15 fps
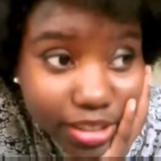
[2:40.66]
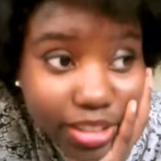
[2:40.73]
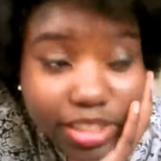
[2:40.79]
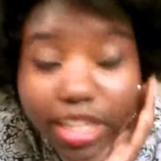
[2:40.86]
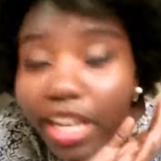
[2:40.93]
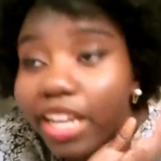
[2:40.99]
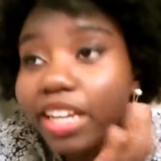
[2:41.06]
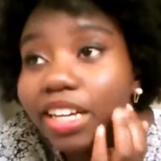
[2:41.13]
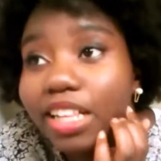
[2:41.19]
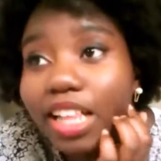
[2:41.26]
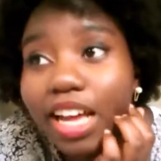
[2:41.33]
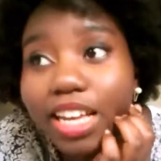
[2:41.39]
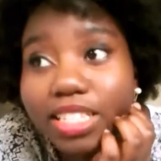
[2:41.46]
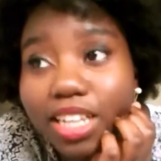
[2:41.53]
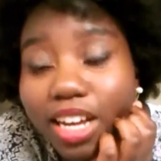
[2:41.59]
Today in
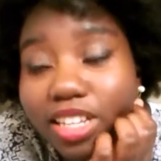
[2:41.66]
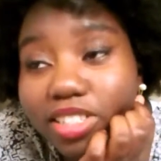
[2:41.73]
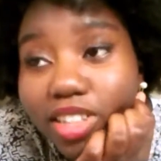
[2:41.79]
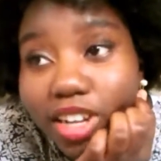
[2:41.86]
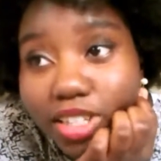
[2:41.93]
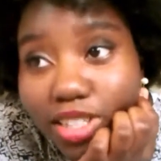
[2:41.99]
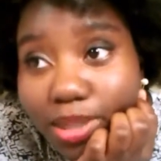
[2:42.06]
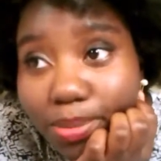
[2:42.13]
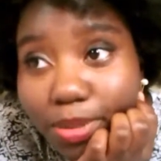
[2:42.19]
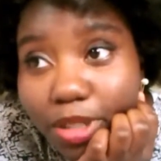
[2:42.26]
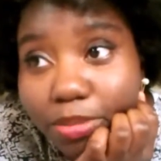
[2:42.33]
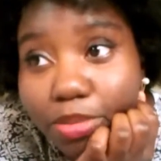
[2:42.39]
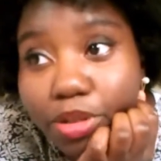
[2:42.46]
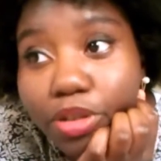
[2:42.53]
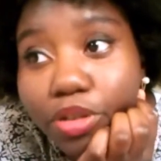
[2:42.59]
class, I saw
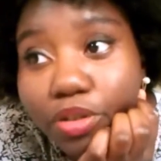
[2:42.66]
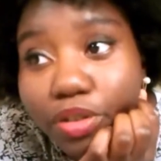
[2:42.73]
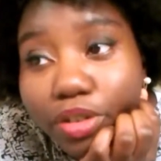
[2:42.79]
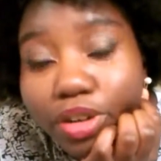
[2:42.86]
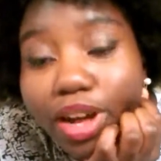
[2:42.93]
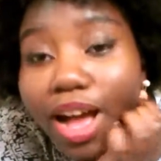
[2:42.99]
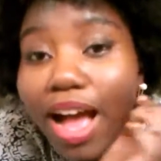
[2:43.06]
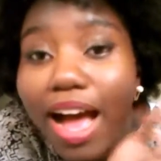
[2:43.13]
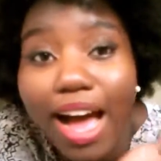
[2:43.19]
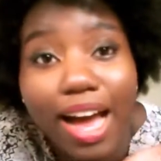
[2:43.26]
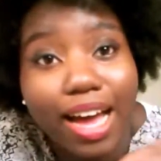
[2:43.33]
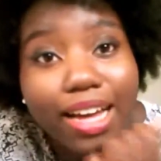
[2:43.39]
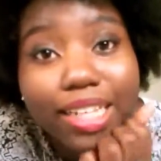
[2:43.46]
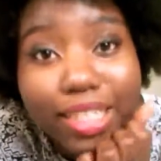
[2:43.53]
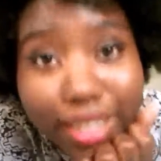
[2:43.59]
something beautiful.
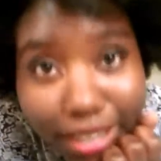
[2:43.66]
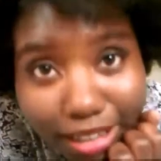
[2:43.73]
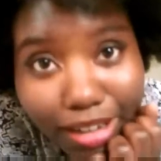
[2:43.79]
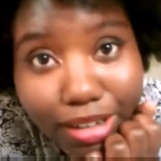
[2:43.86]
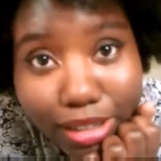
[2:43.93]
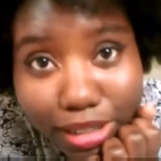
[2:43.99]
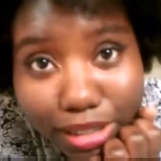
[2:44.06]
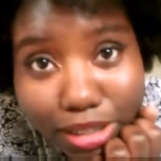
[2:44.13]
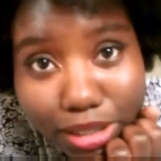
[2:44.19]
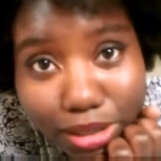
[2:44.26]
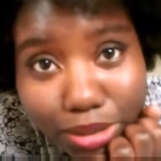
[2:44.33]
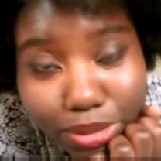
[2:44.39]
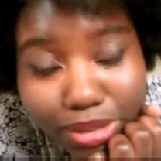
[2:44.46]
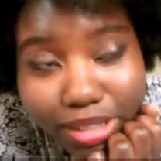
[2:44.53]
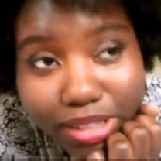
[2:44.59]
I saw a
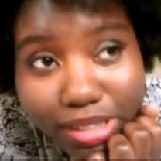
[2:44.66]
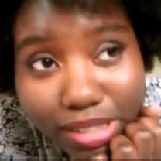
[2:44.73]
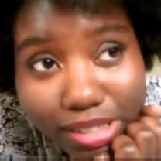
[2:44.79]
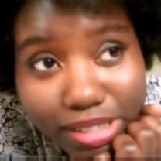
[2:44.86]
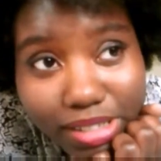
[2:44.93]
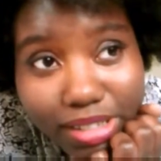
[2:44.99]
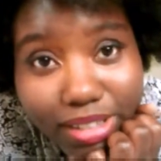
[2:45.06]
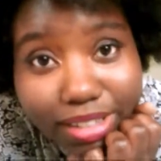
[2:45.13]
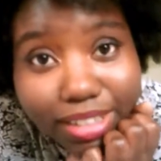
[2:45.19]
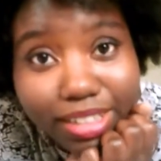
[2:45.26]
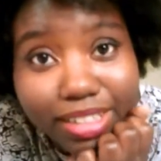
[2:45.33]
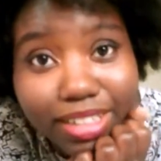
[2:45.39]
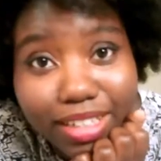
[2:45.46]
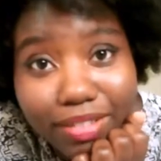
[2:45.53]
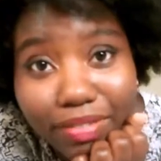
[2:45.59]
student
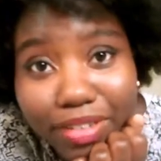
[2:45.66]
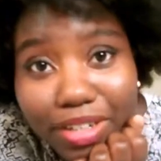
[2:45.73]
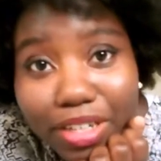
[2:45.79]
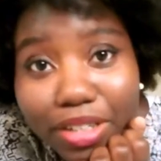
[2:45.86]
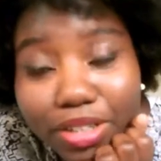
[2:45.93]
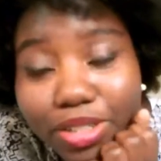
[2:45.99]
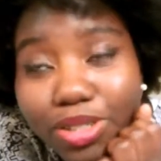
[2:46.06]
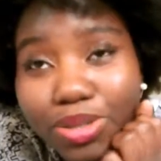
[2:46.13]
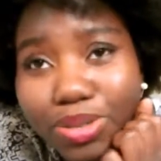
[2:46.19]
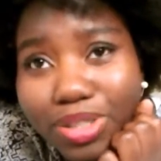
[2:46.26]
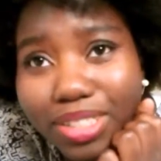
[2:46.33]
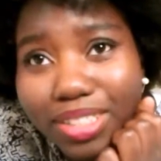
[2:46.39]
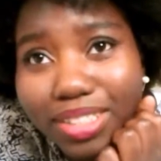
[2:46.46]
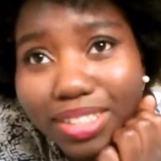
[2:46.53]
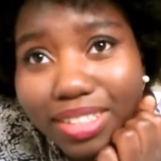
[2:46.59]
give another
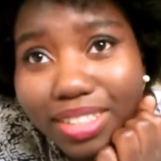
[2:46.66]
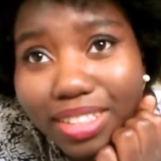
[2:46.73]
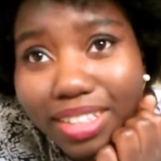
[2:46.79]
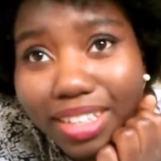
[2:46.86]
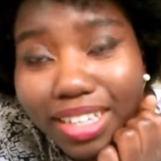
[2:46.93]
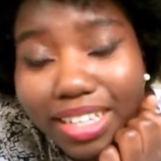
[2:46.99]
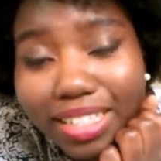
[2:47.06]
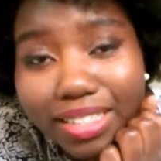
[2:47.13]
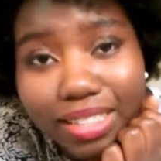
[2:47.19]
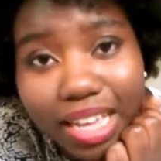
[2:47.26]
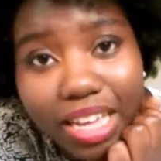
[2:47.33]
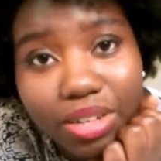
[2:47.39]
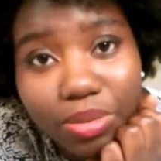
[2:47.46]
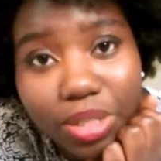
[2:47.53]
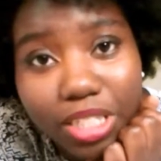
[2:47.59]
student his
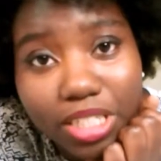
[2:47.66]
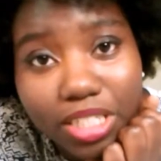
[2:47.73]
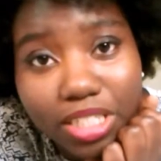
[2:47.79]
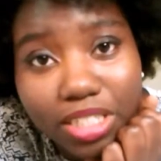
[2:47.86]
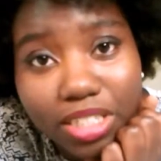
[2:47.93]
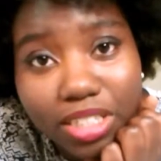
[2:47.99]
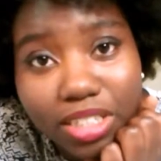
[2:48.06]
sandwich.